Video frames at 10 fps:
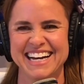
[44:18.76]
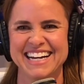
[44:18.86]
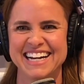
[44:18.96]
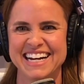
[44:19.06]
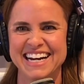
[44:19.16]

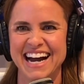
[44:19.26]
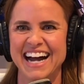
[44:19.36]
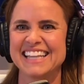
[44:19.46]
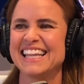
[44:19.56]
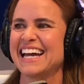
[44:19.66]

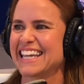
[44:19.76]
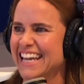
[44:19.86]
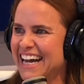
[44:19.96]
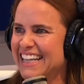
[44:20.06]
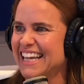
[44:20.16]

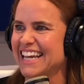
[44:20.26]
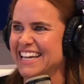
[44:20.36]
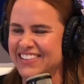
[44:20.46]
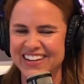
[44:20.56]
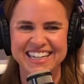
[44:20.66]
I like it.
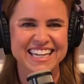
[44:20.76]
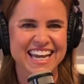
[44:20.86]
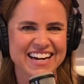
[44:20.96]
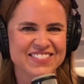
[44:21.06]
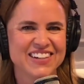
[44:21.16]
You're on
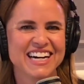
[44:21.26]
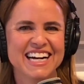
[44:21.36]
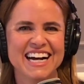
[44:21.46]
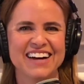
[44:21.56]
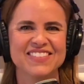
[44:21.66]
camera.
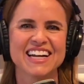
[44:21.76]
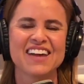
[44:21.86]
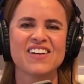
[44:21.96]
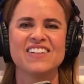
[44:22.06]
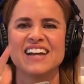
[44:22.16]
I'm on
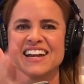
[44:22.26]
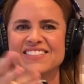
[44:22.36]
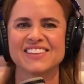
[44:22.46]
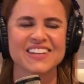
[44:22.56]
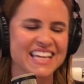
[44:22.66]
camera. I'm not
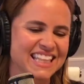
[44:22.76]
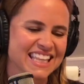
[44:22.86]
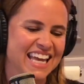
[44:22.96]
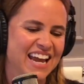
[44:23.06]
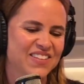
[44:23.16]
even looking at
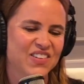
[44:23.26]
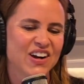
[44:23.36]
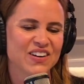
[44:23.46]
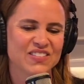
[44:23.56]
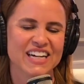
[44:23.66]
the
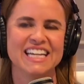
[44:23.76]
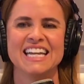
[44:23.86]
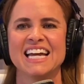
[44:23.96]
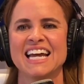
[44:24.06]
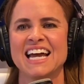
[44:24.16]
camera, but,
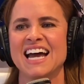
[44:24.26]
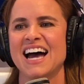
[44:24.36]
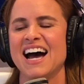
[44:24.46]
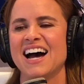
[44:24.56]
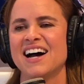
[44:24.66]

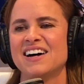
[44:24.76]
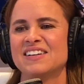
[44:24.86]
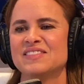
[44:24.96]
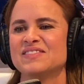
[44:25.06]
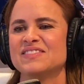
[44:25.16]

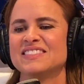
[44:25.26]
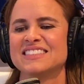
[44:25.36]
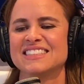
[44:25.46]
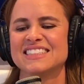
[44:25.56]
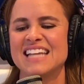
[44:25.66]
so
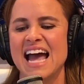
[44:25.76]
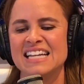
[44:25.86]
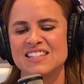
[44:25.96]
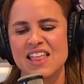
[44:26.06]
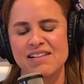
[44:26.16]

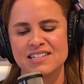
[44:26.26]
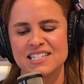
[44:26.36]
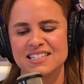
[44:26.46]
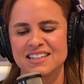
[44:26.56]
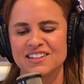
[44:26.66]
that was
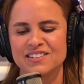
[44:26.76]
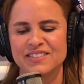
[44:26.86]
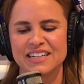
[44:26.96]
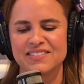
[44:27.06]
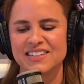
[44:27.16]
just a little
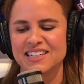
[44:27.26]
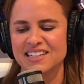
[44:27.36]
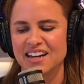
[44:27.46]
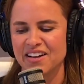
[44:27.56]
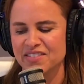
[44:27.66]
bit
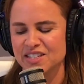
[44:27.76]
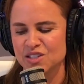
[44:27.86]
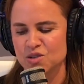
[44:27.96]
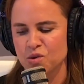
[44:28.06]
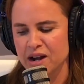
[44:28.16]
of a
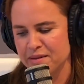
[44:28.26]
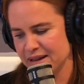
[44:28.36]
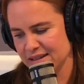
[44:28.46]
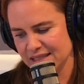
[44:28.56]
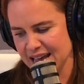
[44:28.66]
story
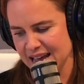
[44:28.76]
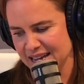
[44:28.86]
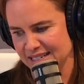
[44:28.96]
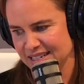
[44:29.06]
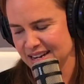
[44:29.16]
about
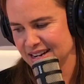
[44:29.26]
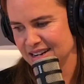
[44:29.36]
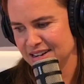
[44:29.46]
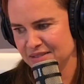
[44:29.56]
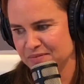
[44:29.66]
that.
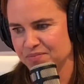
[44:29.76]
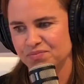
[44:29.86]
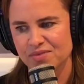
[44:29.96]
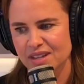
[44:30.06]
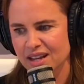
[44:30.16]
Kind
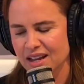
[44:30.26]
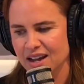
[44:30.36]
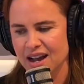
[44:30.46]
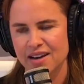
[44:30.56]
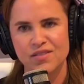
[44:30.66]

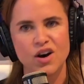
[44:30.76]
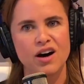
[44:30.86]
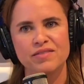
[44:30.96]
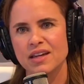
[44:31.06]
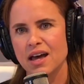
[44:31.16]
of
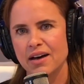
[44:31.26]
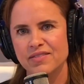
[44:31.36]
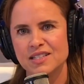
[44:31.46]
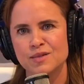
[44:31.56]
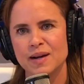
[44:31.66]
off the cuff
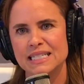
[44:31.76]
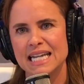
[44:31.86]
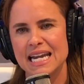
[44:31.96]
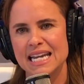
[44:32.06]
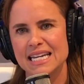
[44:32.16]
and
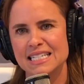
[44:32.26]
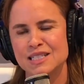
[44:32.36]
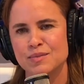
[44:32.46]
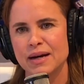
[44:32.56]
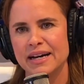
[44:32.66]

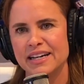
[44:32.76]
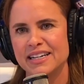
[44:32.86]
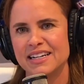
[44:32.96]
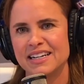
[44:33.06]
spontaneous, but